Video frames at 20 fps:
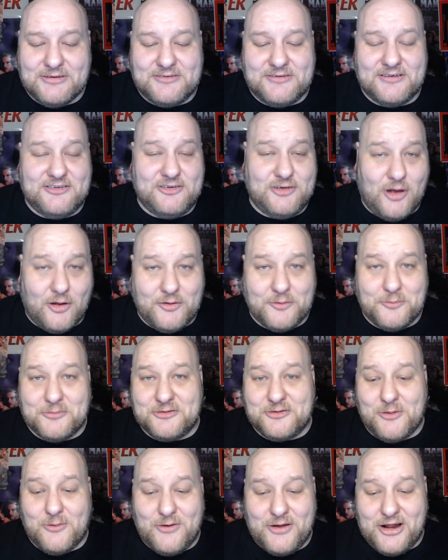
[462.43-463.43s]
Sheldon
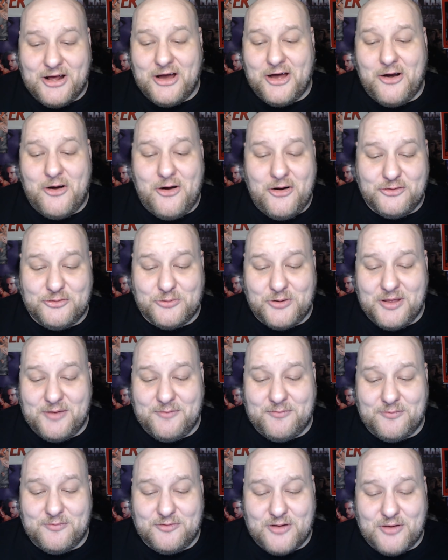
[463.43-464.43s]
was going
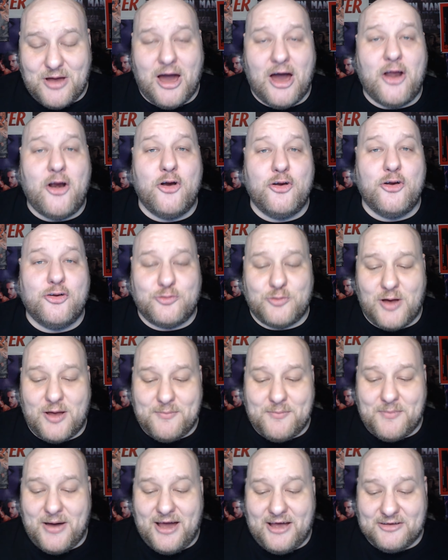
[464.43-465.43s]

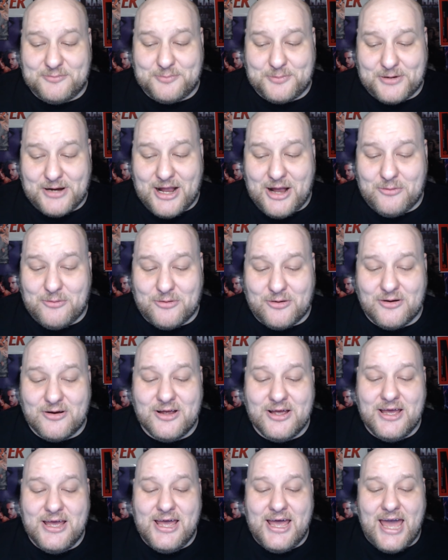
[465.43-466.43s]
112 miles per hour.
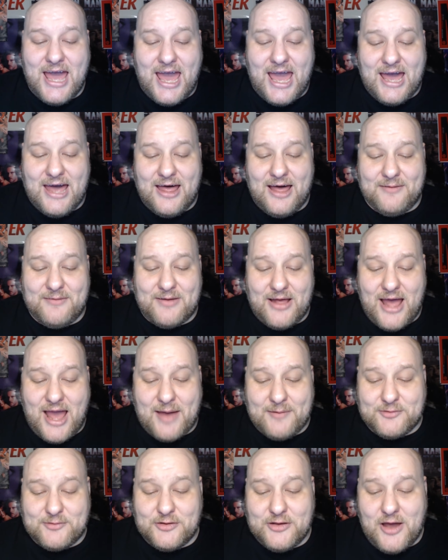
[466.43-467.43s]

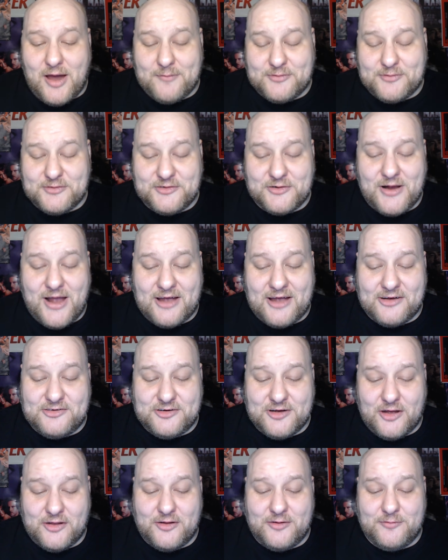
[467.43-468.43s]
After the officer asked
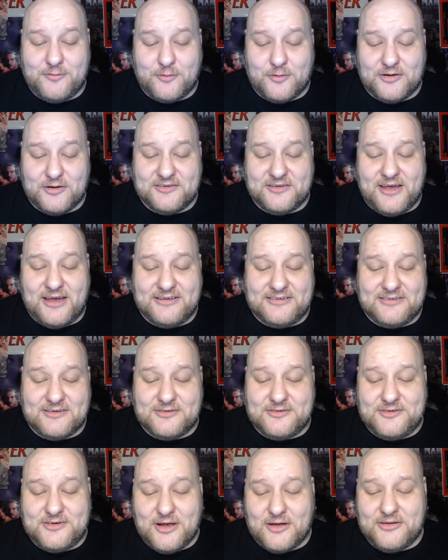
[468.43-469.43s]
Sheldon for his
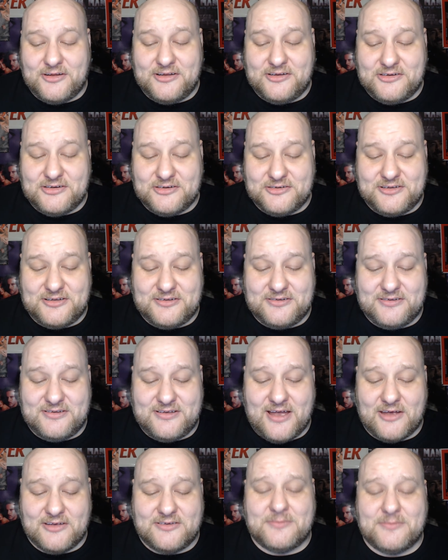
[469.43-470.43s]
license, Sheldon just
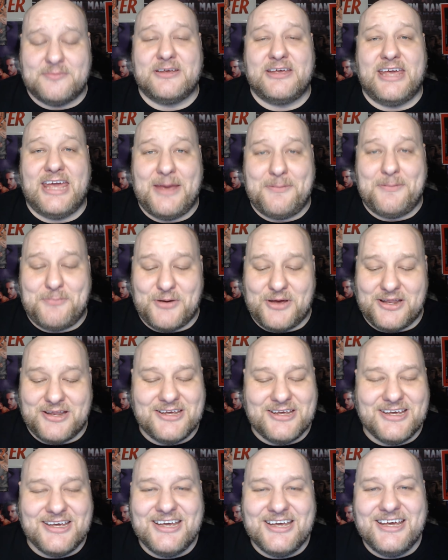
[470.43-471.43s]
tells him to keep it.
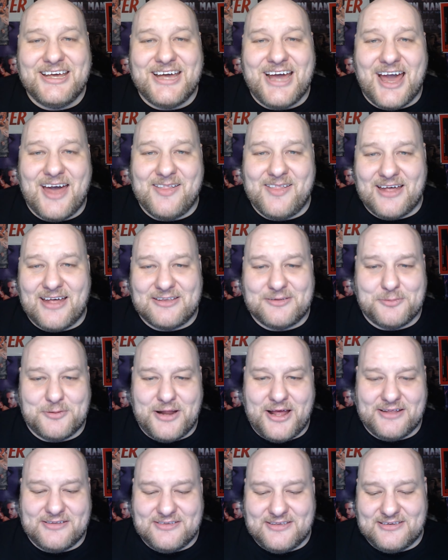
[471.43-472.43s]
And that's what
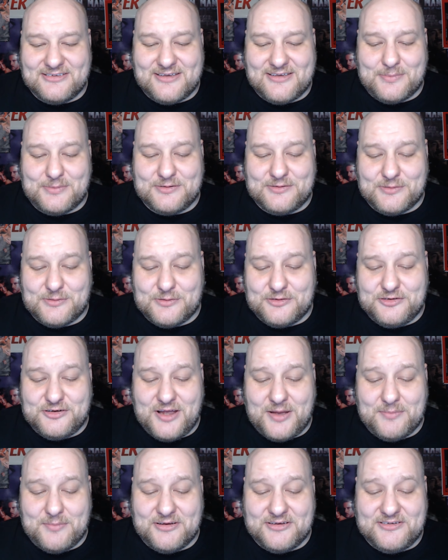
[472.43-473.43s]
ends this episode of
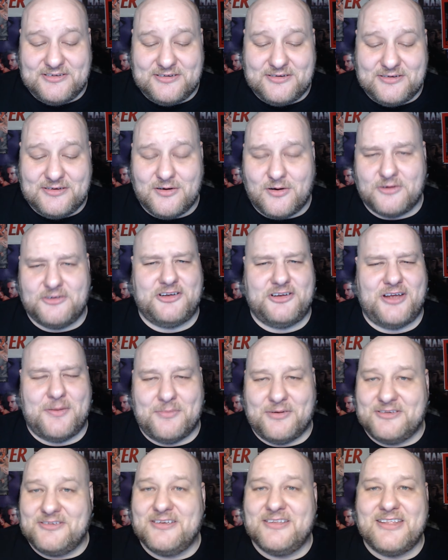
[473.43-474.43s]
Shameless.
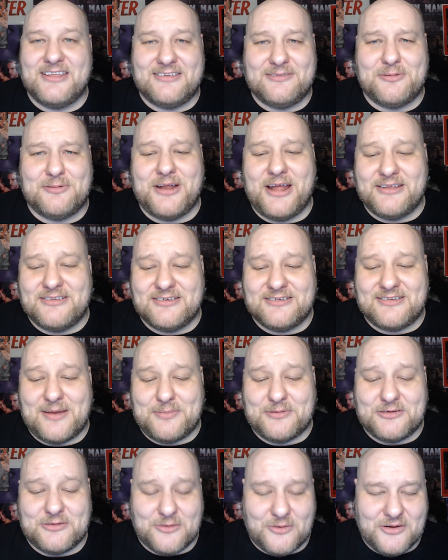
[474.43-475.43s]
That's what ends this
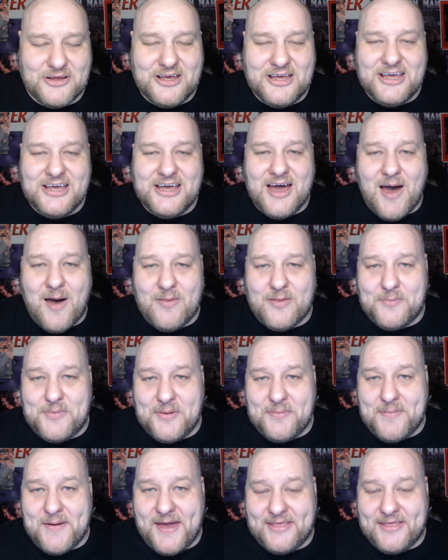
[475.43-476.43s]
episode of The
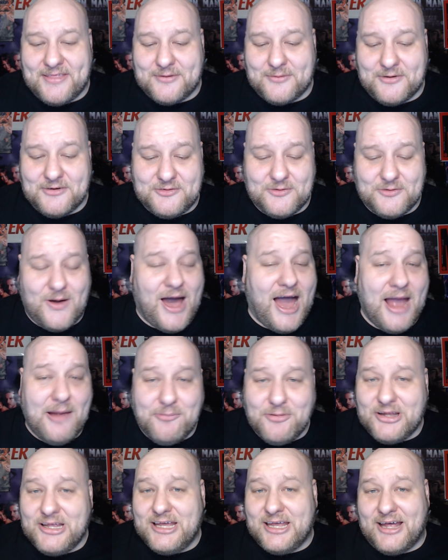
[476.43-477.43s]
Big Bang Theory. So I
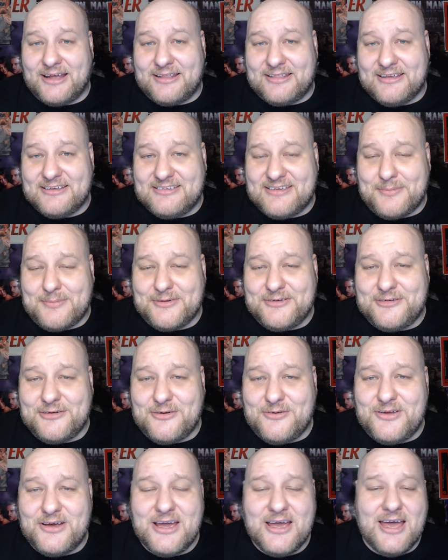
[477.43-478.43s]
really like this
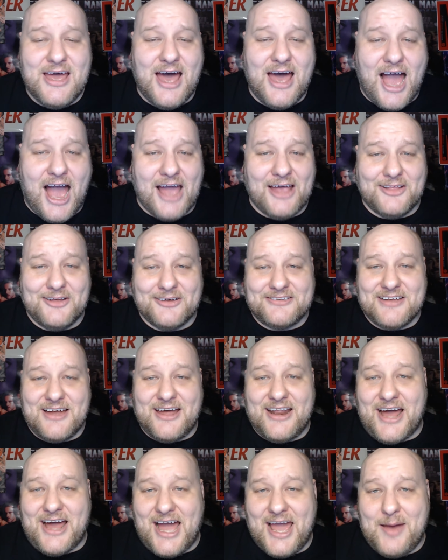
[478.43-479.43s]
episode. I looked
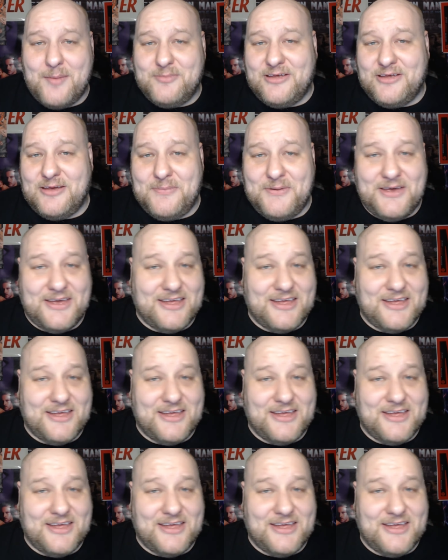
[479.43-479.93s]
on IMDb.